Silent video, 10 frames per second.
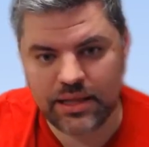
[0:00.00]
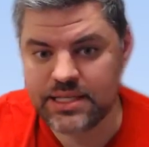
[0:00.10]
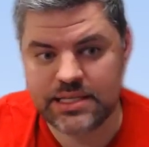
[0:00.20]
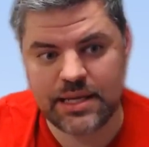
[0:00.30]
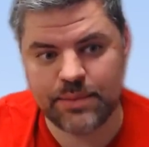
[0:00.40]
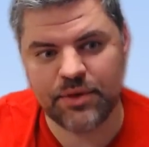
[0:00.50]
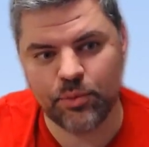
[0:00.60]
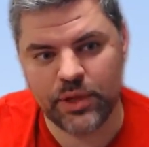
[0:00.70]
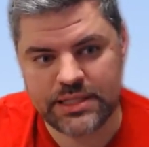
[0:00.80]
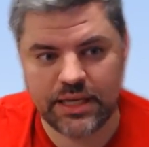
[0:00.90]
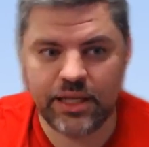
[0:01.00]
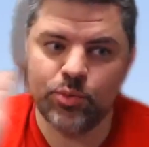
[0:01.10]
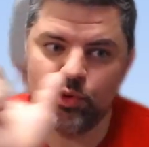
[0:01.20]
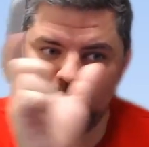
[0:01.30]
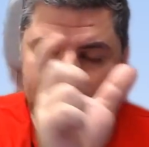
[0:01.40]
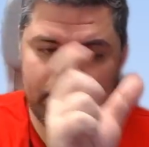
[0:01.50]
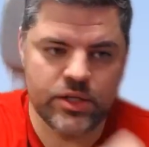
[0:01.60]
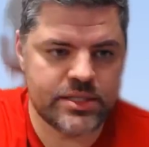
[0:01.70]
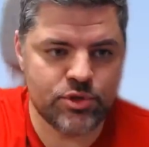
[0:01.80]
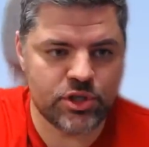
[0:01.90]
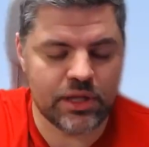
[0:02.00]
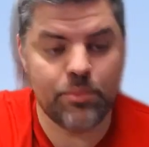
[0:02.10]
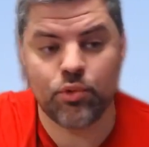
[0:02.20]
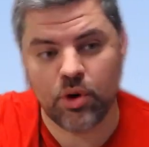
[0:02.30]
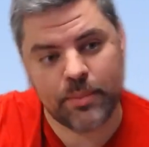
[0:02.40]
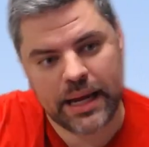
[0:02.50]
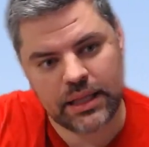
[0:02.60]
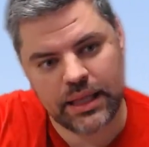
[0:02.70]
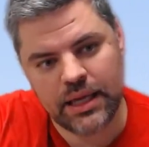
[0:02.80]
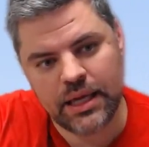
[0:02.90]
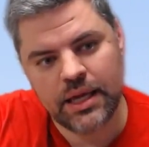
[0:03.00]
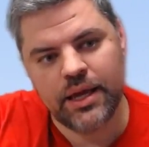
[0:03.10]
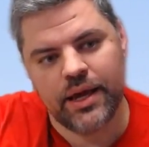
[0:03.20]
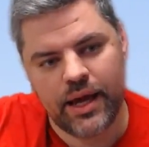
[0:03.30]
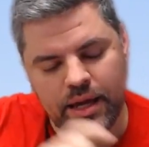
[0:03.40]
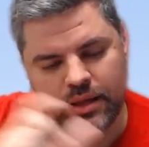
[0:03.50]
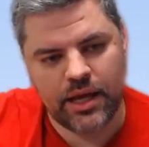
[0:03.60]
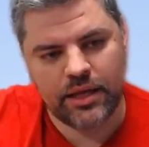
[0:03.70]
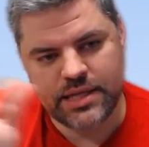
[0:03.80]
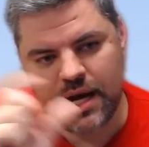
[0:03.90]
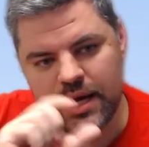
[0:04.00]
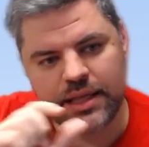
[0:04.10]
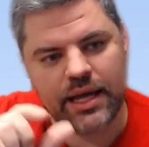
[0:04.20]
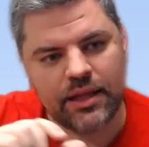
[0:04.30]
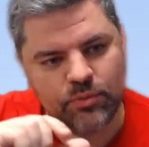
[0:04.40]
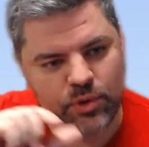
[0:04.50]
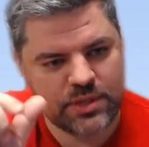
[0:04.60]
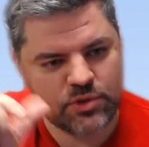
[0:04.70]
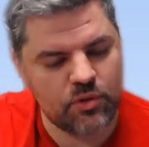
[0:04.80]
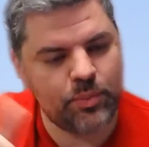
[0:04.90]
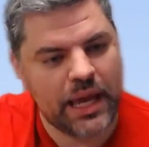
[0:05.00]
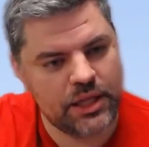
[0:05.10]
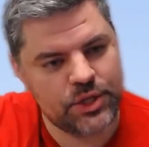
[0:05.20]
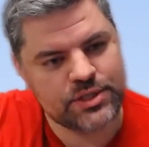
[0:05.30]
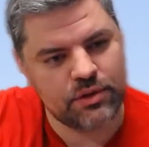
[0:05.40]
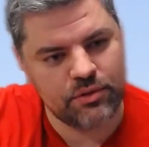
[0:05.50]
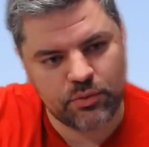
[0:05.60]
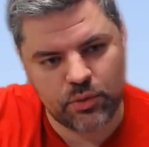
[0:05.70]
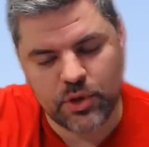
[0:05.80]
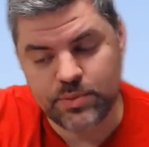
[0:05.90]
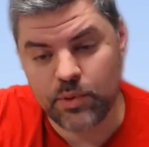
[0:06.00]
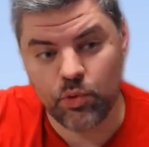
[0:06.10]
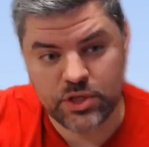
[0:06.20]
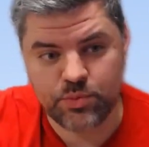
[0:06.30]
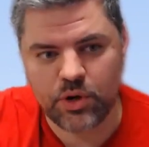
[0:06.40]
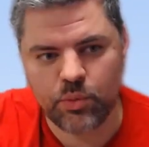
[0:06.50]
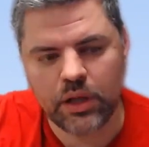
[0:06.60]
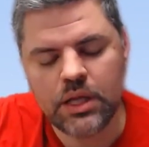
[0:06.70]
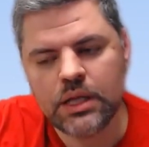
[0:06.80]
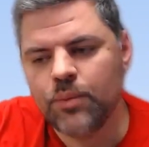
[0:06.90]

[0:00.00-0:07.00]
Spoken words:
Let's say something from LinkedIn, and you're putting that in the subject line programmatically, and tying that in with some sort of pain that you're solving for the prospect. Works pretty well.